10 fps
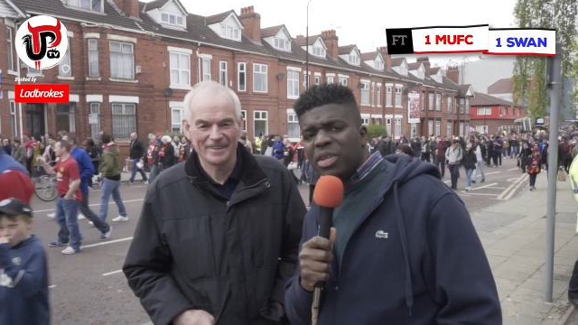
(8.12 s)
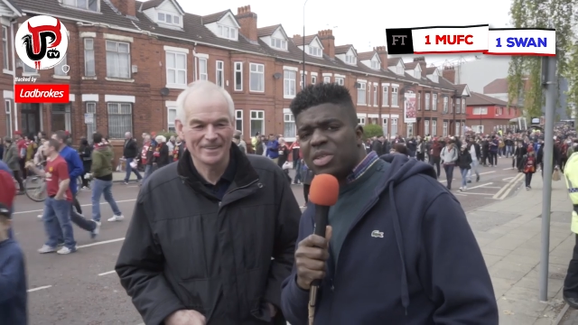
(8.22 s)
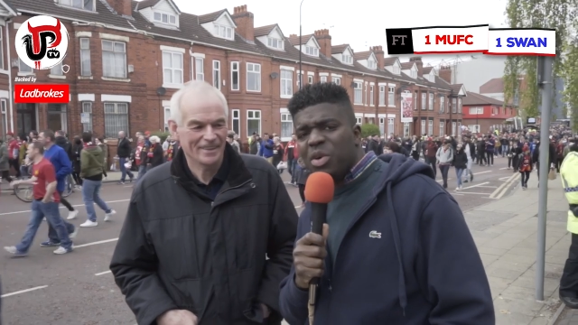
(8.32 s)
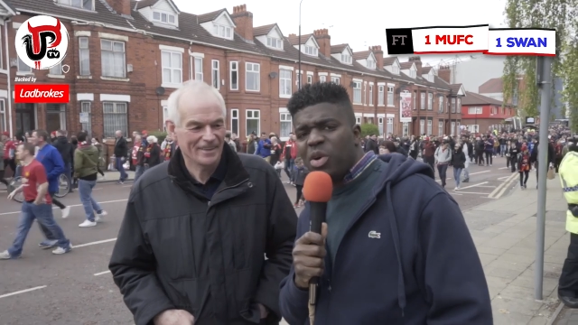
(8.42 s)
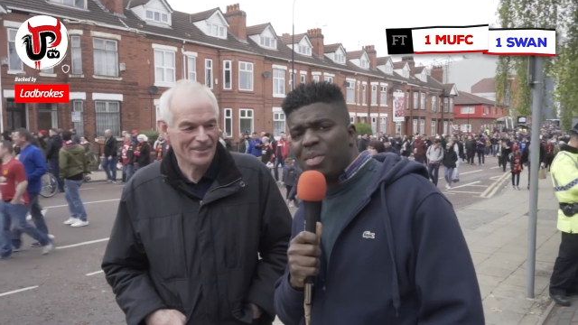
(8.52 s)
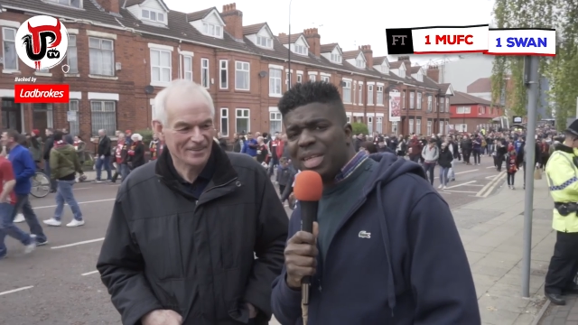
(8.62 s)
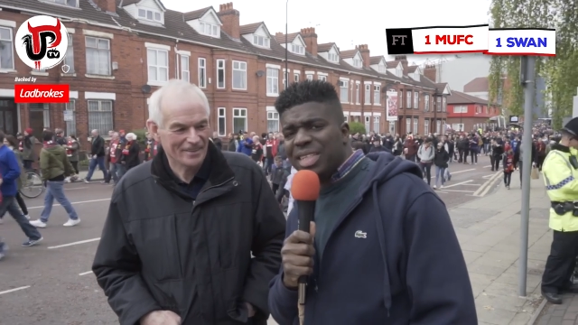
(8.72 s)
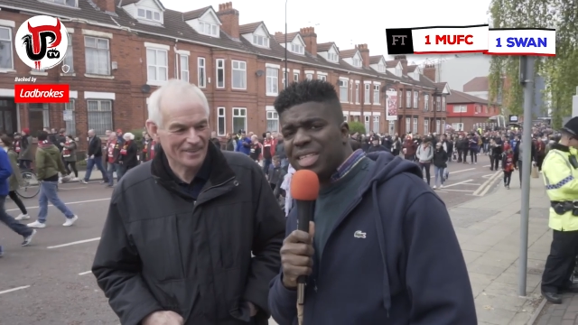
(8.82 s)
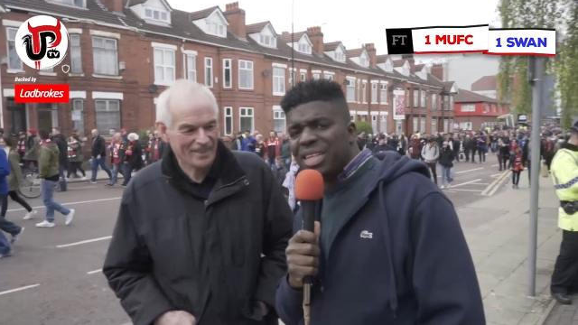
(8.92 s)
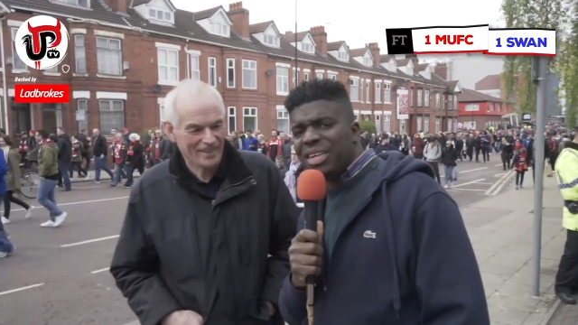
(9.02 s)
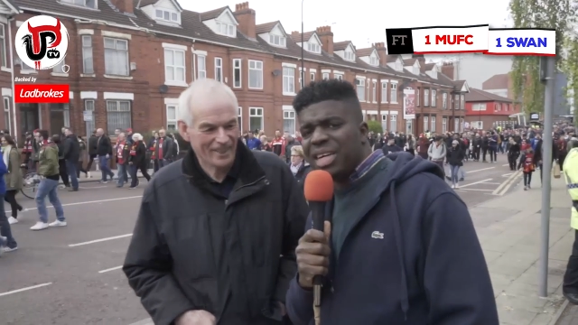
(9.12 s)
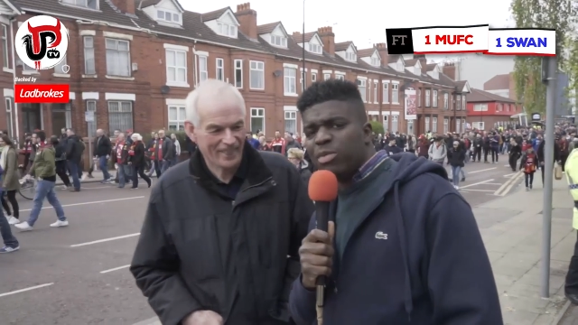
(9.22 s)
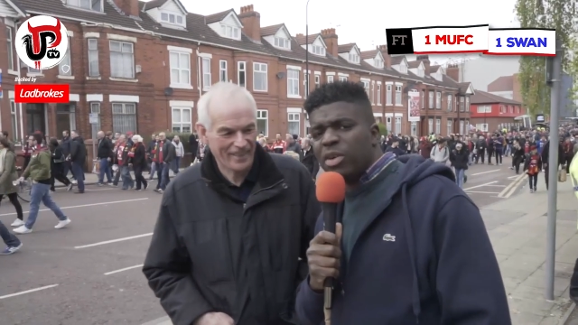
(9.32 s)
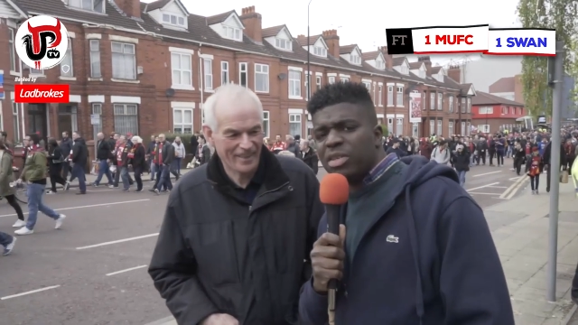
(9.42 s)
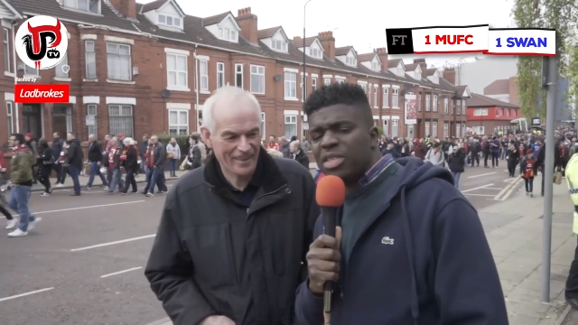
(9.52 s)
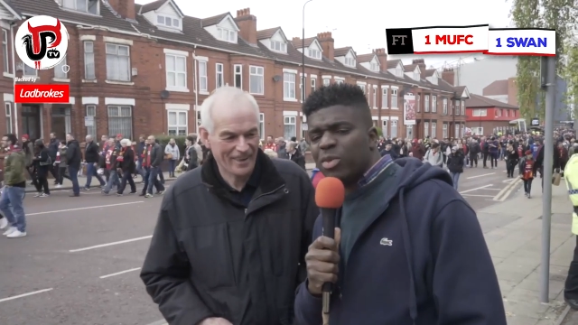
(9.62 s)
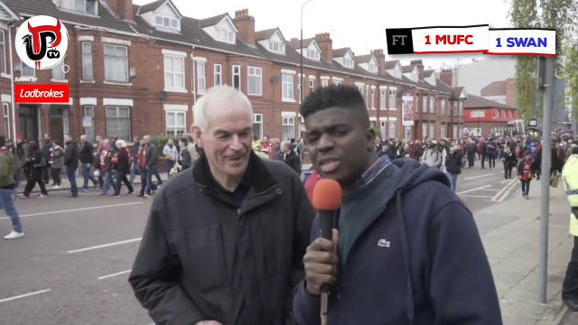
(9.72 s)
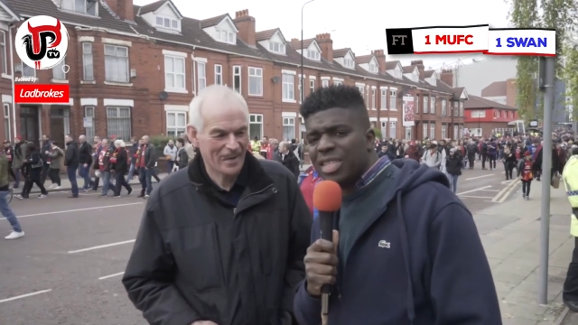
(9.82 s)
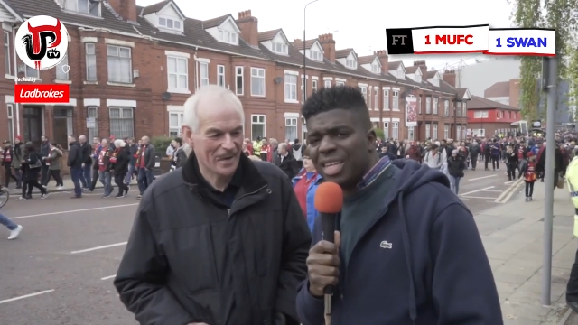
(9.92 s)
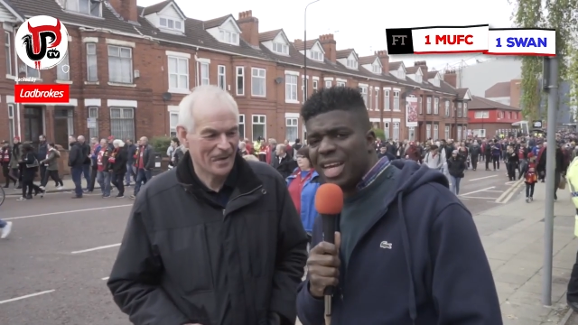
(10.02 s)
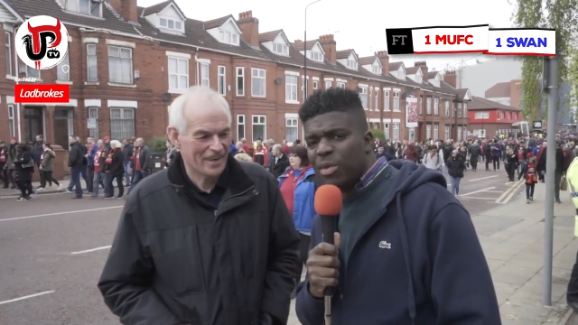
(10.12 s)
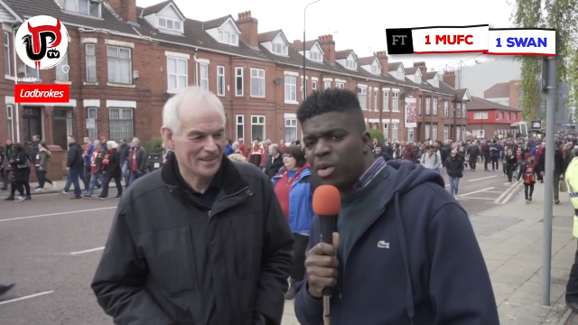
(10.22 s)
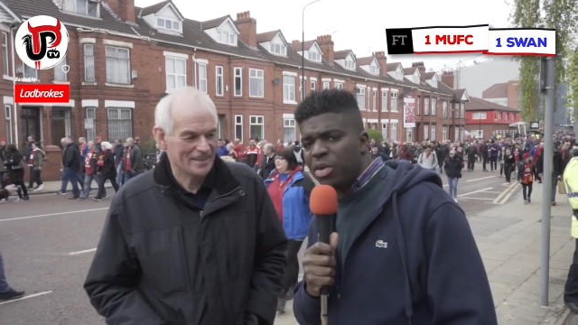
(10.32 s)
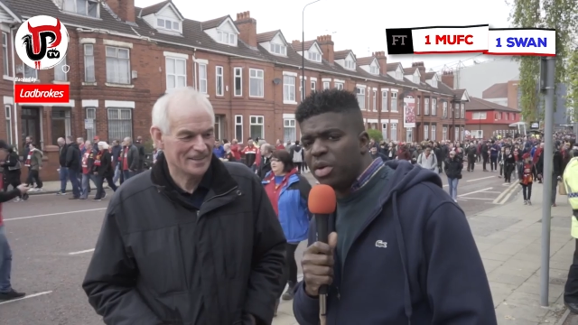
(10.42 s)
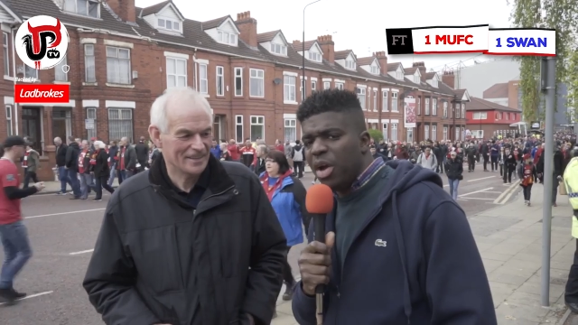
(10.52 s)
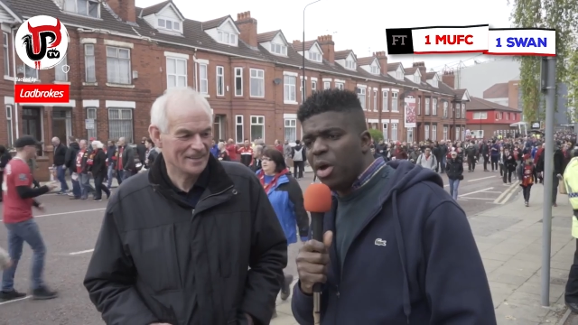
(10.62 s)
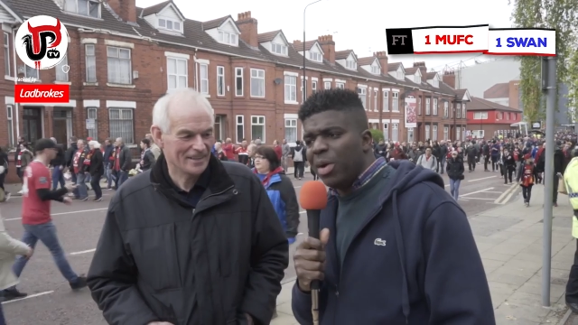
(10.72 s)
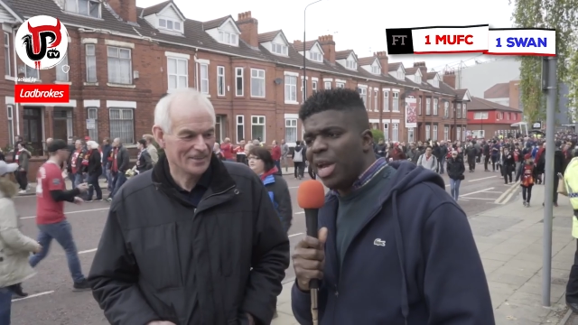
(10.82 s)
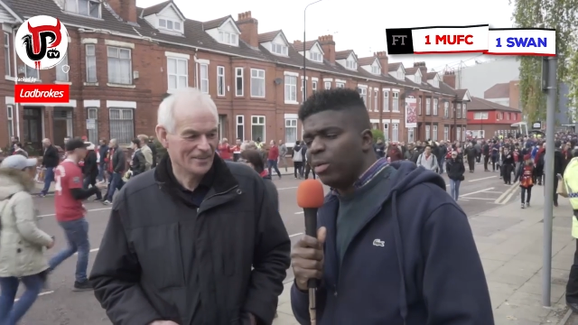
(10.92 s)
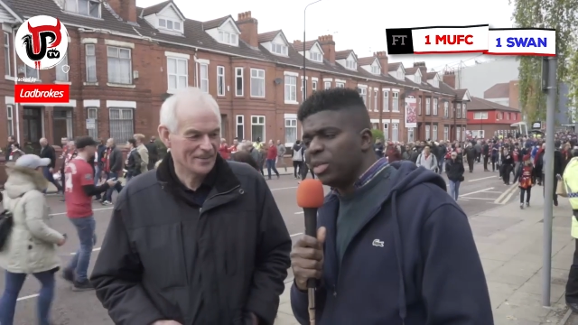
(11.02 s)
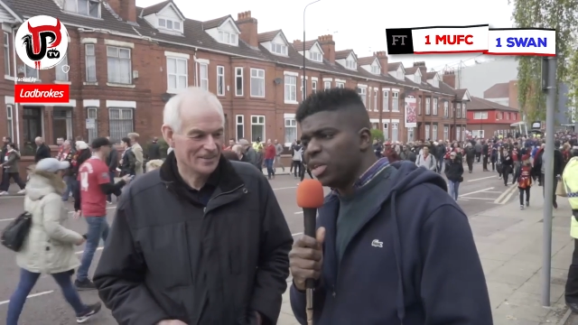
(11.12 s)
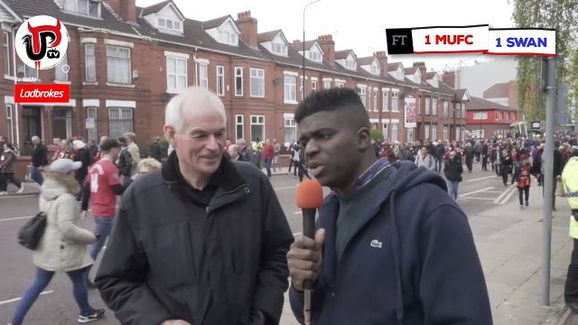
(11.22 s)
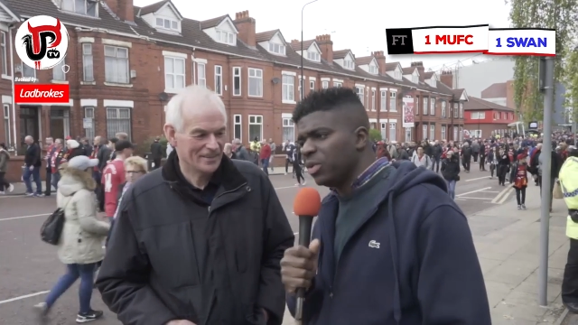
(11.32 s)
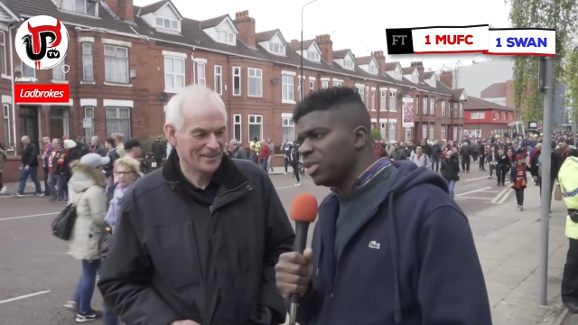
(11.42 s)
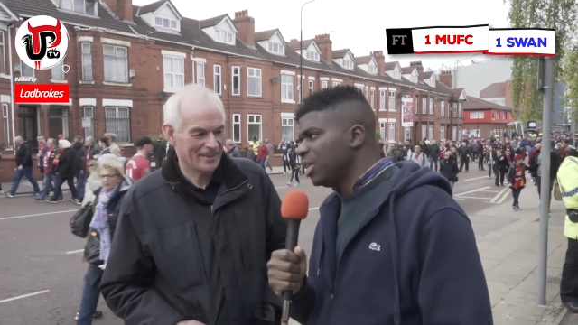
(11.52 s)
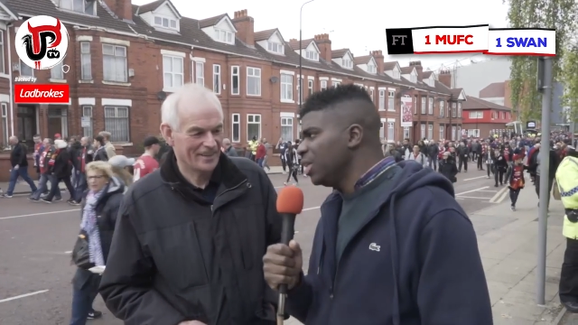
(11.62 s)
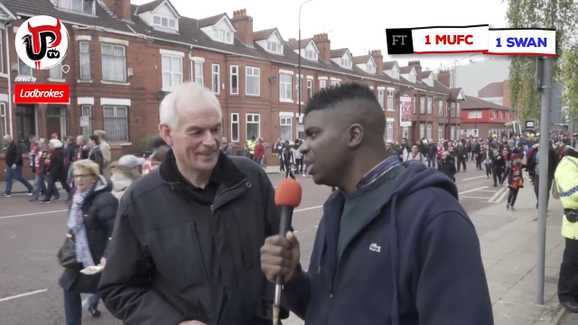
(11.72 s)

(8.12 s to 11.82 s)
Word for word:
Speaker 1: final score Manchester United 1, Swansea City 1. We're here with Donald.